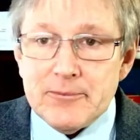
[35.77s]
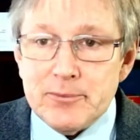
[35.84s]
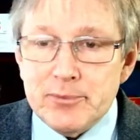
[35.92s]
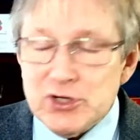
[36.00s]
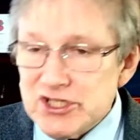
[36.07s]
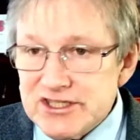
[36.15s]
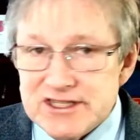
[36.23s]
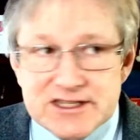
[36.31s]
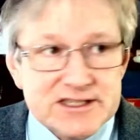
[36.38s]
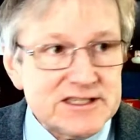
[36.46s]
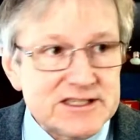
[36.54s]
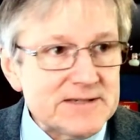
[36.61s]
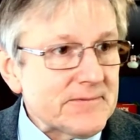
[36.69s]

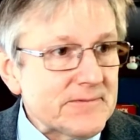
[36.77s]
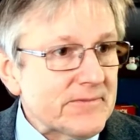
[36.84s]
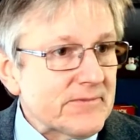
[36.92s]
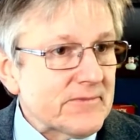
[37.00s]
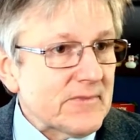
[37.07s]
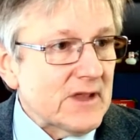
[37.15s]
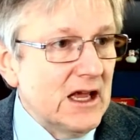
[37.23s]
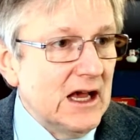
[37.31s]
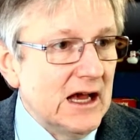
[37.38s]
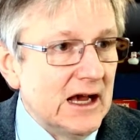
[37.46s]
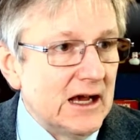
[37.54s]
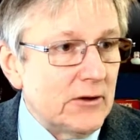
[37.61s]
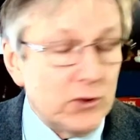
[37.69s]
purchases
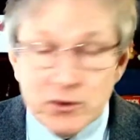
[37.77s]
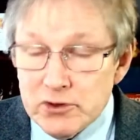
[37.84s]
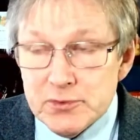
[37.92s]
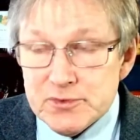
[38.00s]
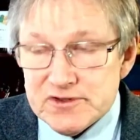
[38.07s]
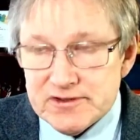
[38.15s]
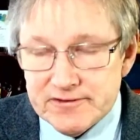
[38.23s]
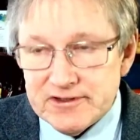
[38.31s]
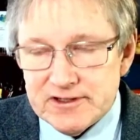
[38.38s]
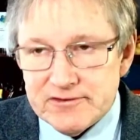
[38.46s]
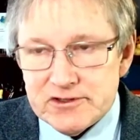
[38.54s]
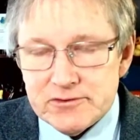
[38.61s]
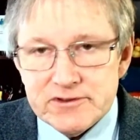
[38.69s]
or groups of
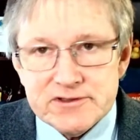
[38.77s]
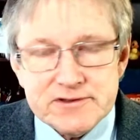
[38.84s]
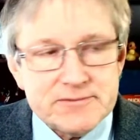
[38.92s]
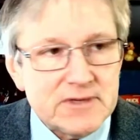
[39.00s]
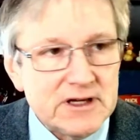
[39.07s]
individuals